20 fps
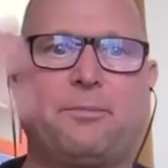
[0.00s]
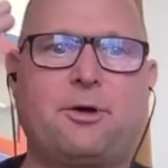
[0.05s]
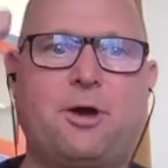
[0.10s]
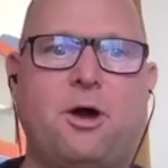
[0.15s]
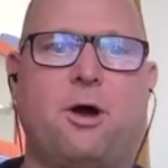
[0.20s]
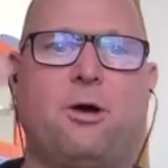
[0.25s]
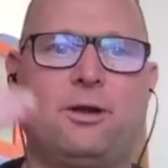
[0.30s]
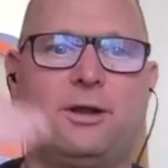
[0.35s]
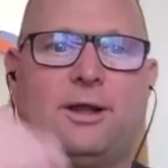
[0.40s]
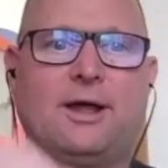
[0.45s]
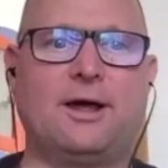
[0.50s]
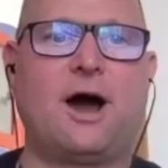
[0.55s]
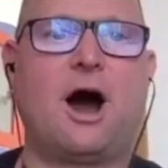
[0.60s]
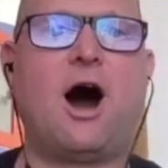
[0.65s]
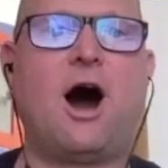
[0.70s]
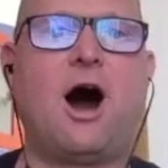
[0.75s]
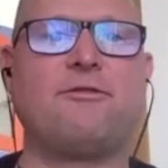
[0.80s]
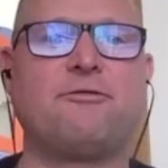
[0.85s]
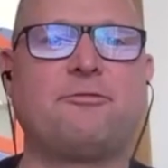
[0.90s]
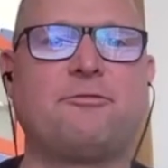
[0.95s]
cola
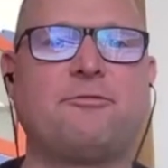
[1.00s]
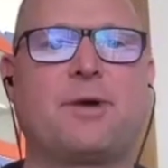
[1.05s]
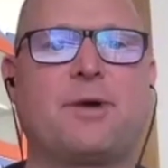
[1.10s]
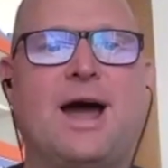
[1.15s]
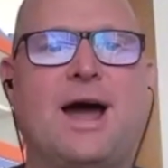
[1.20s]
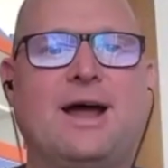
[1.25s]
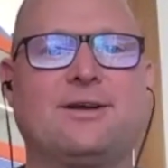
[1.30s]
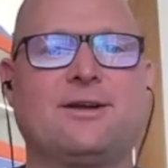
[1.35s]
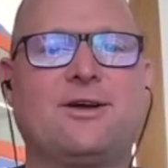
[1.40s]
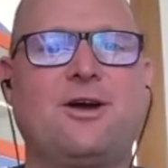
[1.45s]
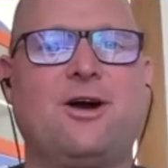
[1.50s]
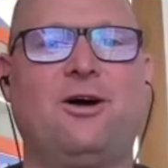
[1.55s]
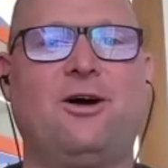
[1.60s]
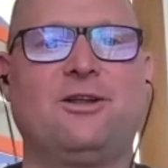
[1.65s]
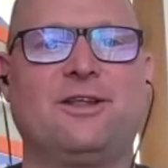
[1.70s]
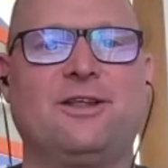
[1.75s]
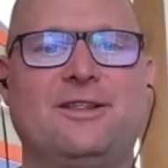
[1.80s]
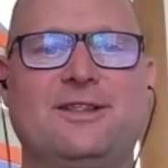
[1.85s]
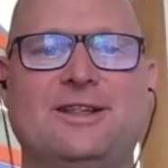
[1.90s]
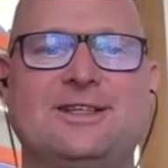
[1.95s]
off-brand
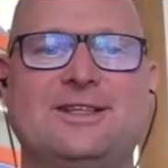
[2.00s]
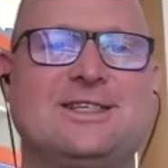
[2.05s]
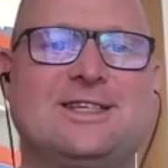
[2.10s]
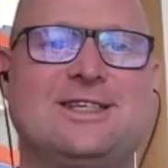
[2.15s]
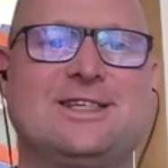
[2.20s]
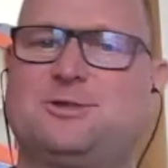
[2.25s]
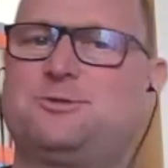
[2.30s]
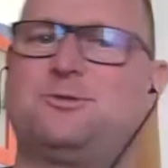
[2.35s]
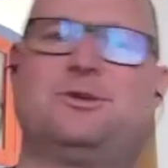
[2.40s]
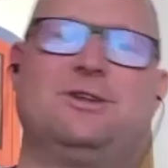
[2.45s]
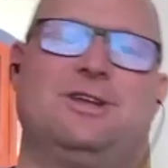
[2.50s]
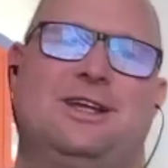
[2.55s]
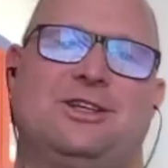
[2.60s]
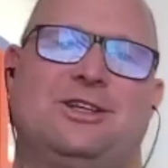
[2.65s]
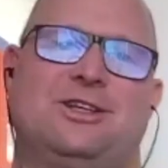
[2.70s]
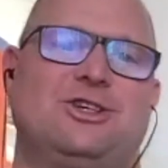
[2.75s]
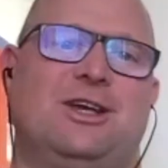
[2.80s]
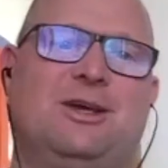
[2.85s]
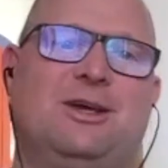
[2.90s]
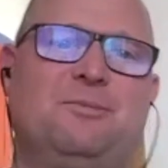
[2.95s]
cola that's just really
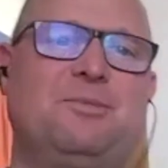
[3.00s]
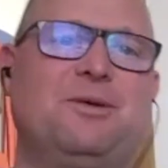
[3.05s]
cheap.